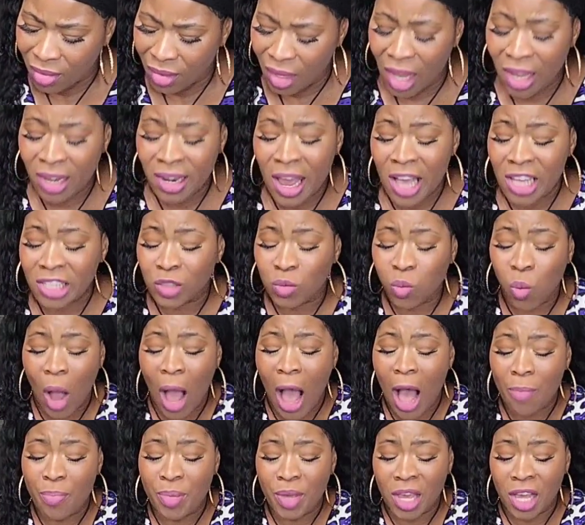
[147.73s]
And that's
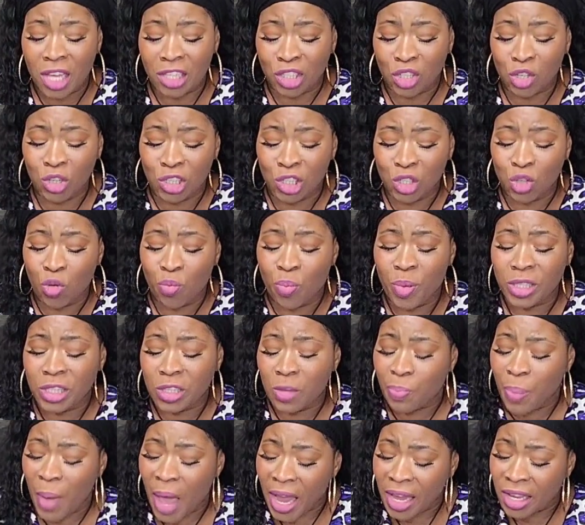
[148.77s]
why, because he's too
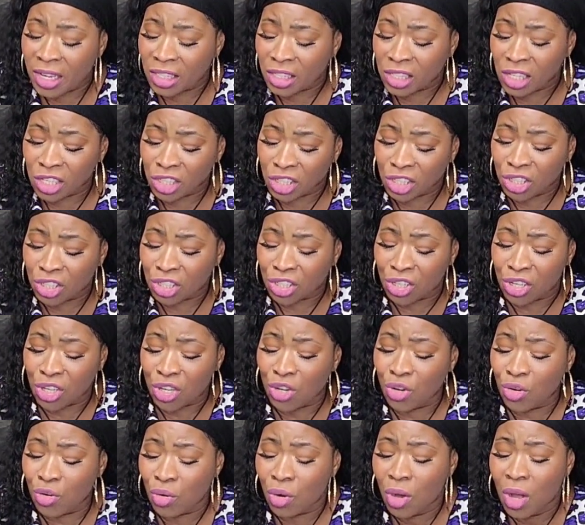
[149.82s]
busy paying attention to
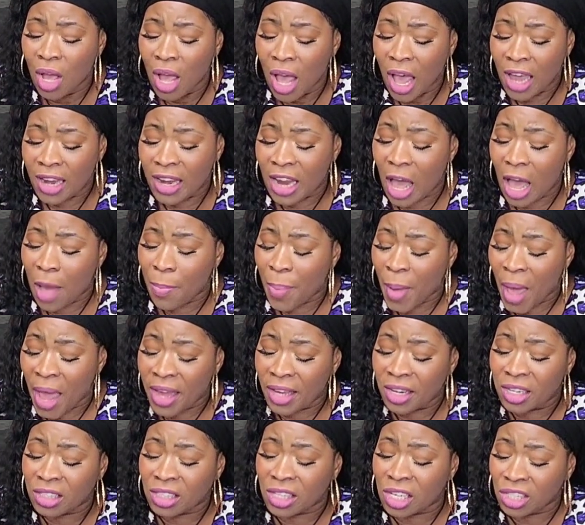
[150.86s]
you and not
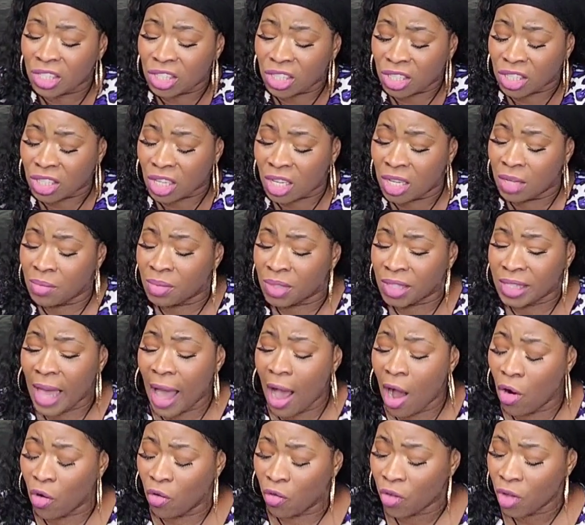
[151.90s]
paying attention to
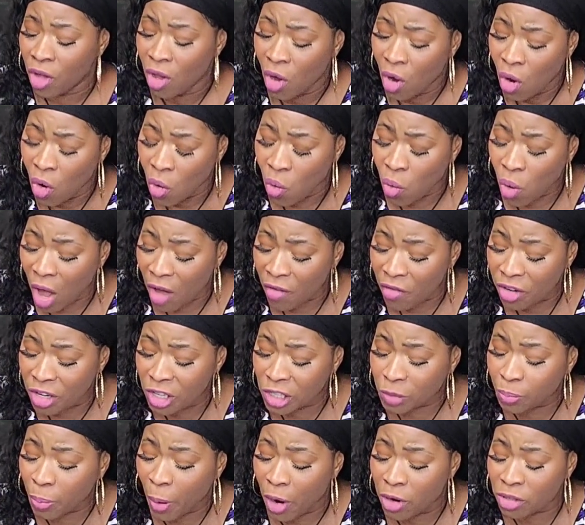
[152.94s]
himself. Whoever
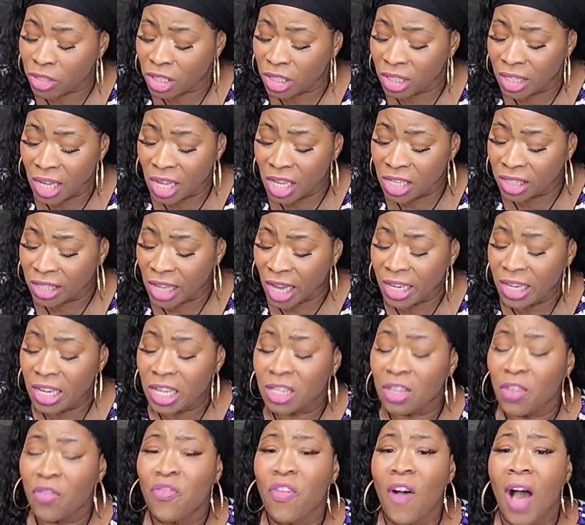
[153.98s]
this person is, they
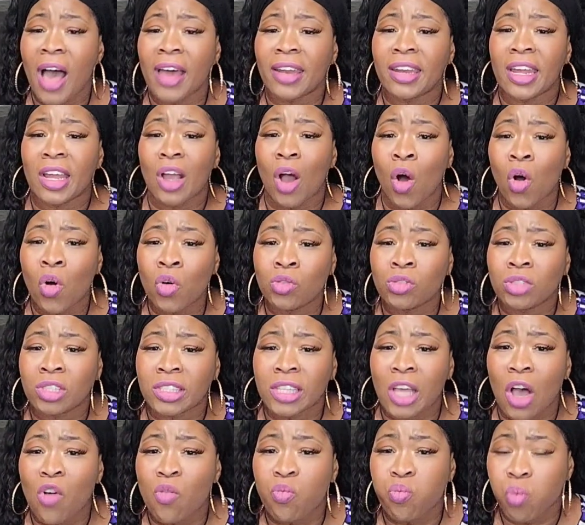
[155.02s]
need to find their own
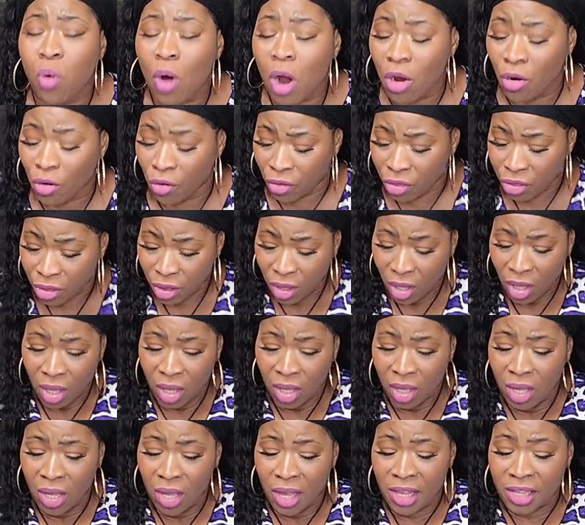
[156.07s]
self-worth
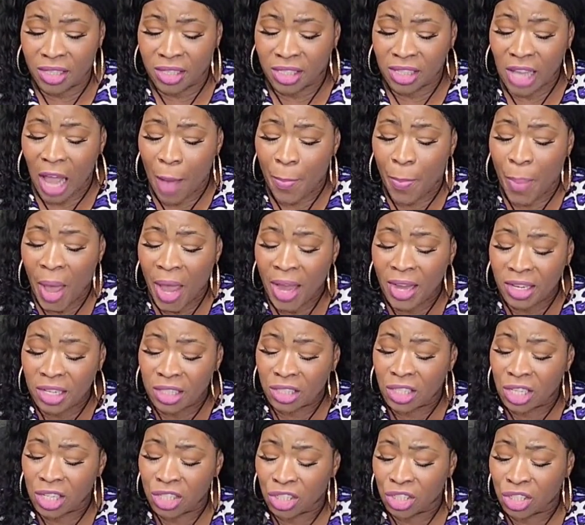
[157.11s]
and stop paying
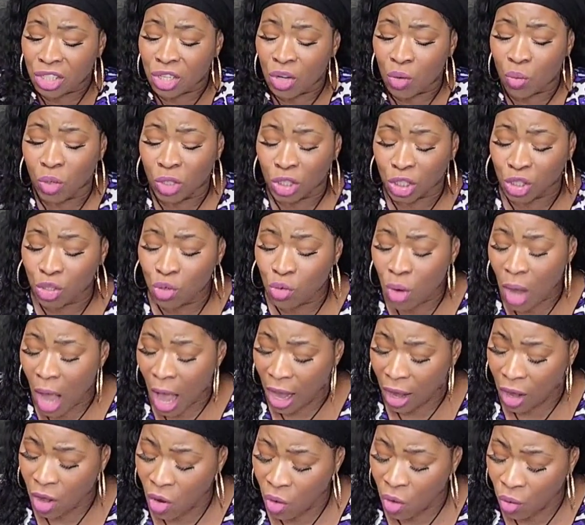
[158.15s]
attention to what you
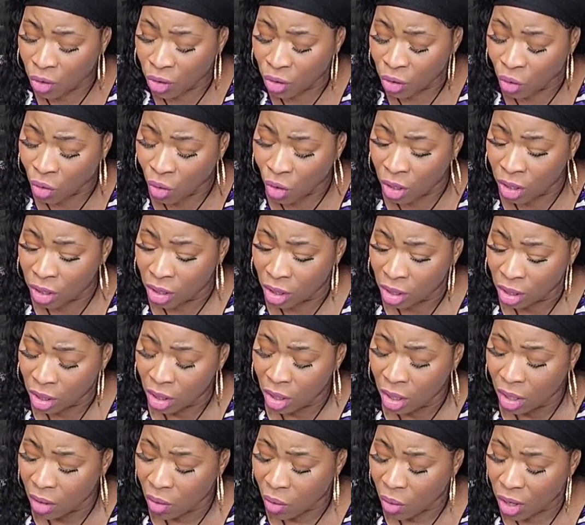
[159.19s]
got going on.
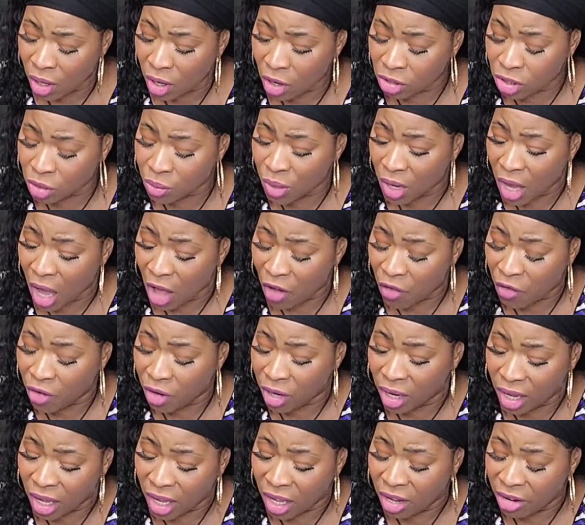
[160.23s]
What else we got for
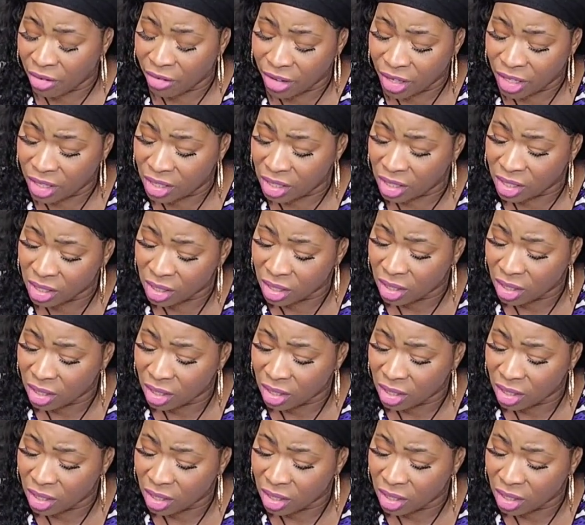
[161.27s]
the Aries?